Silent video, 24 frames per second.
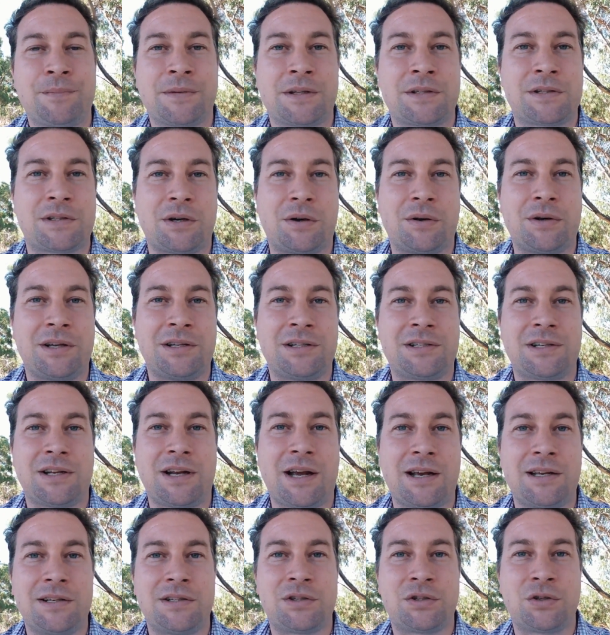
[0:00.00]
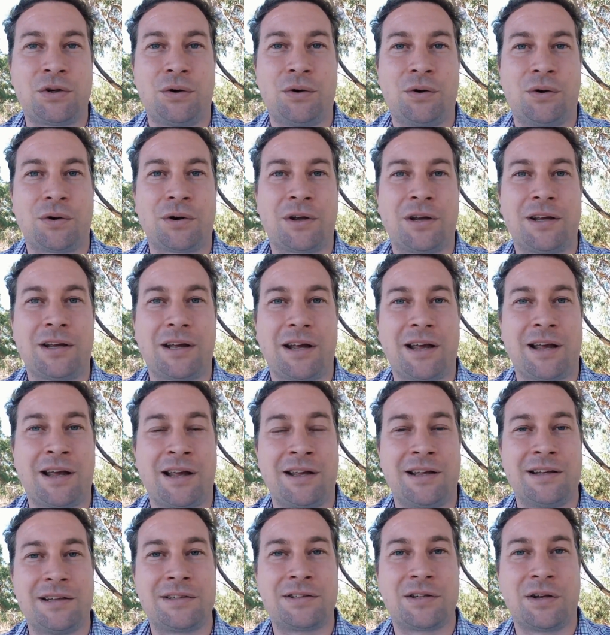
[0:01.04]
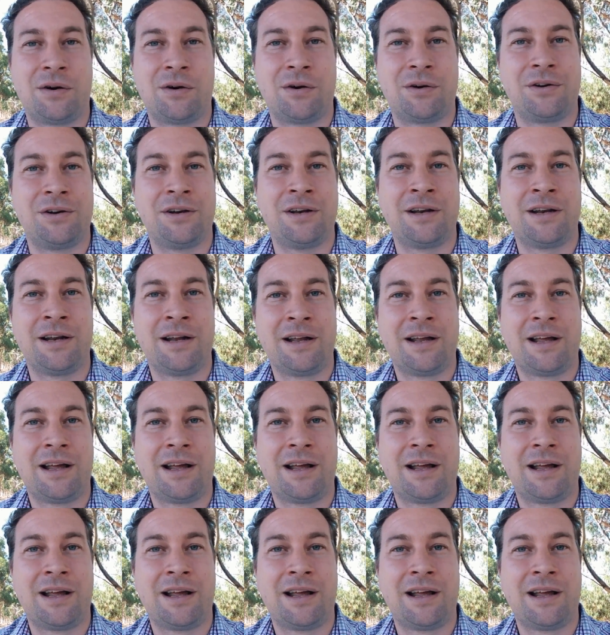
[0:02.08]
So in today's talk, it's on